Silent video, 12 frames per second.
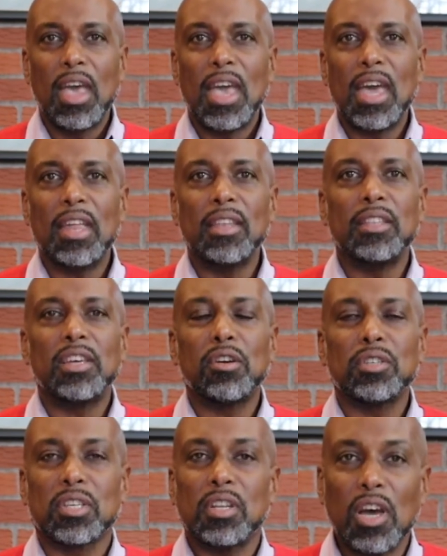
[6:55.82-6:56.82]
And
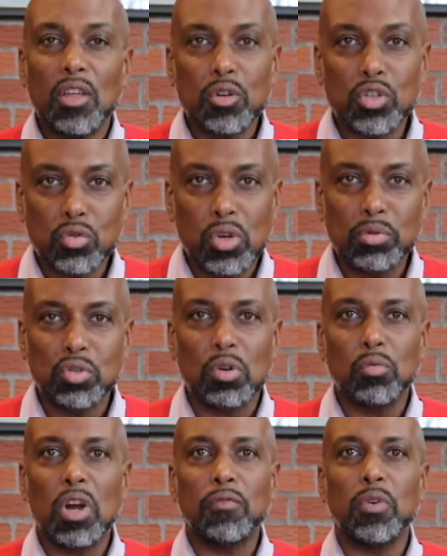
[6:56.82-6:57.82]
there is another
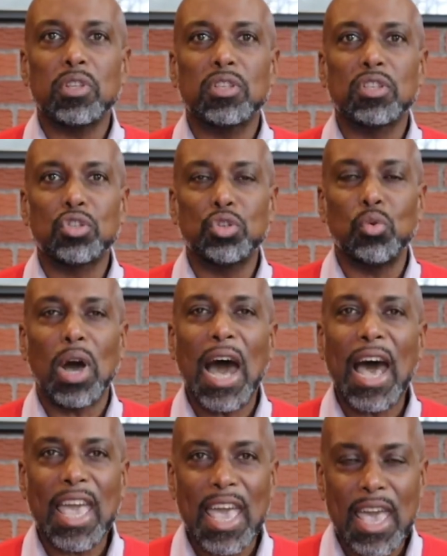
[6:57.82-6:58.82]
scriptural reference to
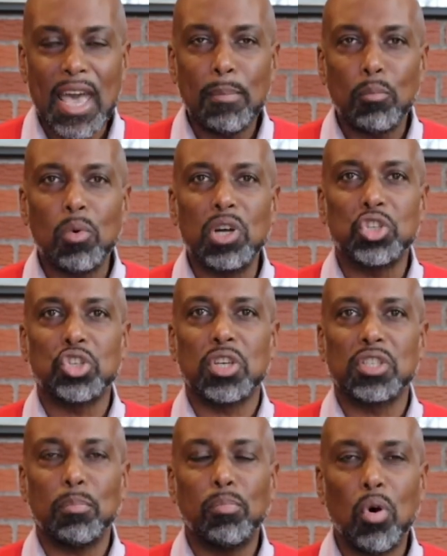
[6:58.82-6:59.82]
I am, which
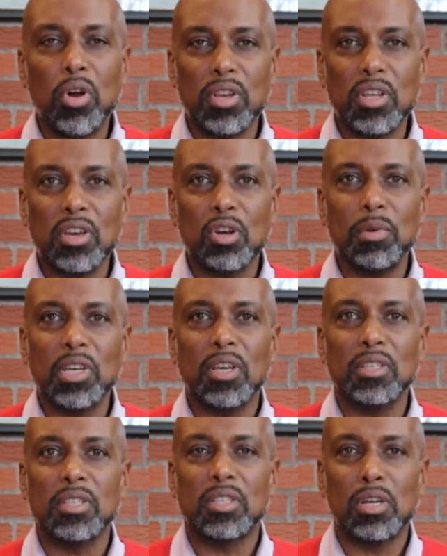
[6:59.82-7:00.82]
is important here
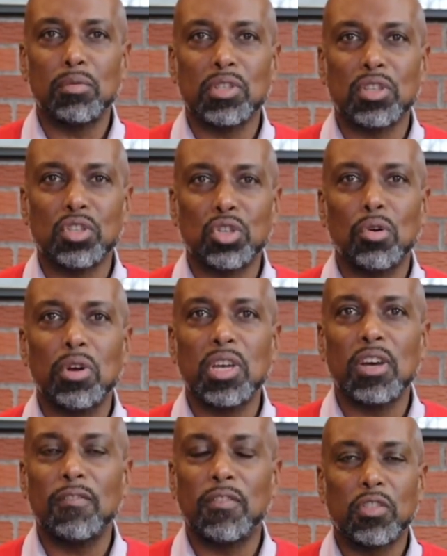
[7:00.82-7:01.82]
because there was a
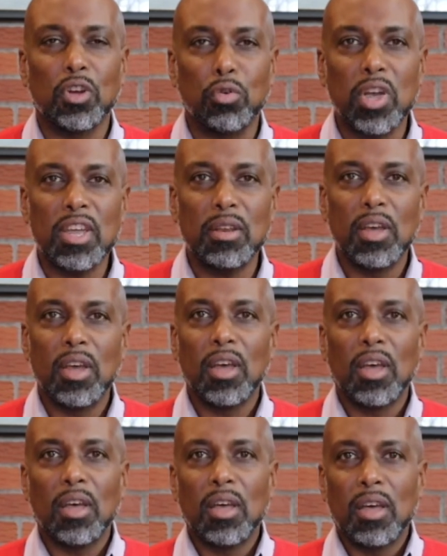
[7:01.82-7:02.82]
story of the great
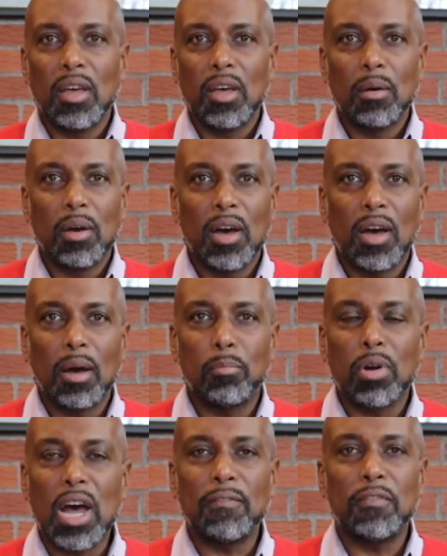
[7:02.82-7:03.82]

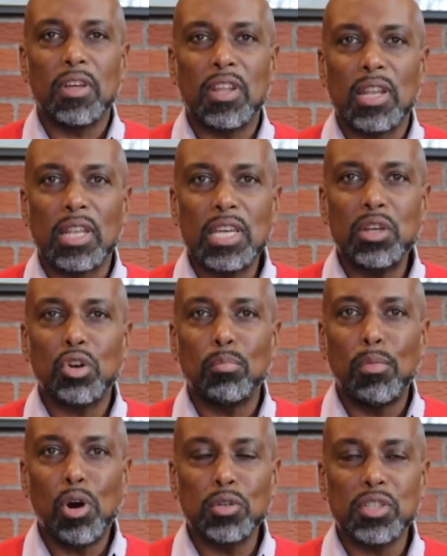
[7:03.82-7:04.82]
prophet and leader
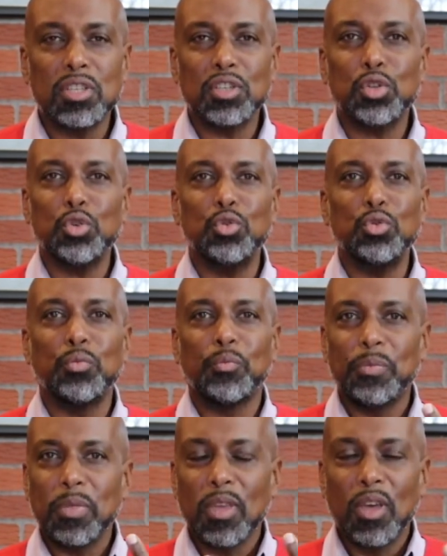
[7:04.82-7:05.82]
Moses, who
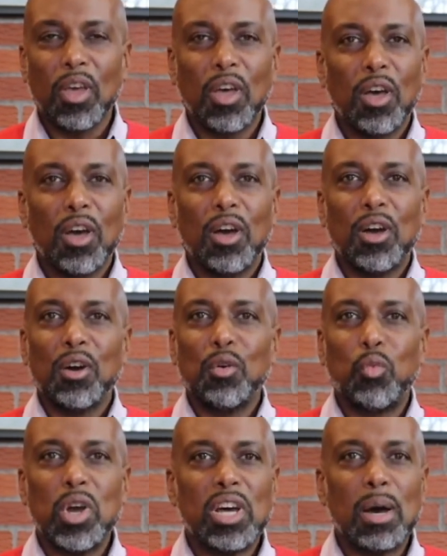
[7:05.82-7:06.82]

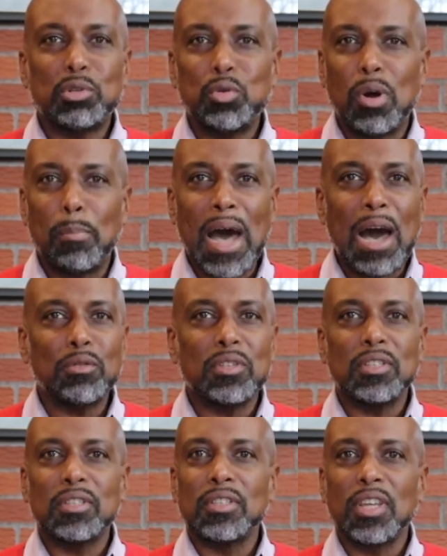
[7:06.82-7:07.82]
went up to a
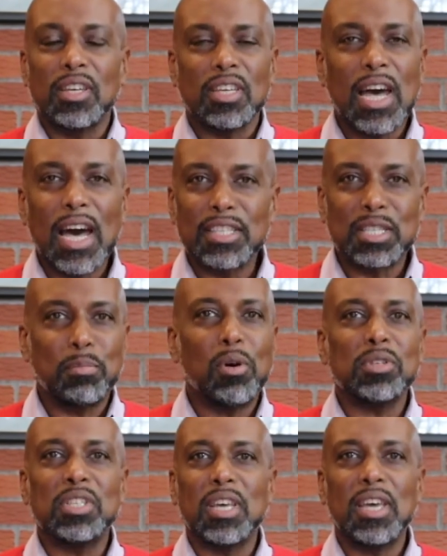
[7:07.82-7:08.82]
mountain and God
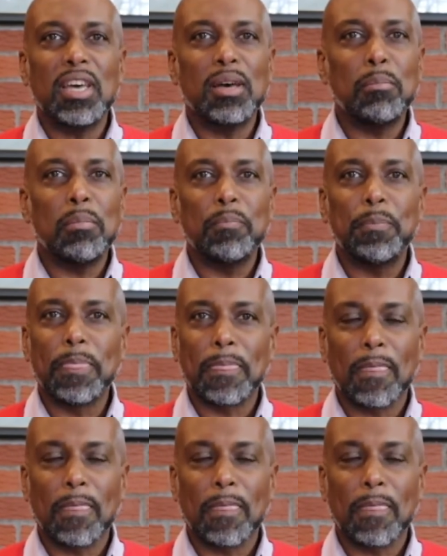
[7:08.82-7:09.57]
spoke to him.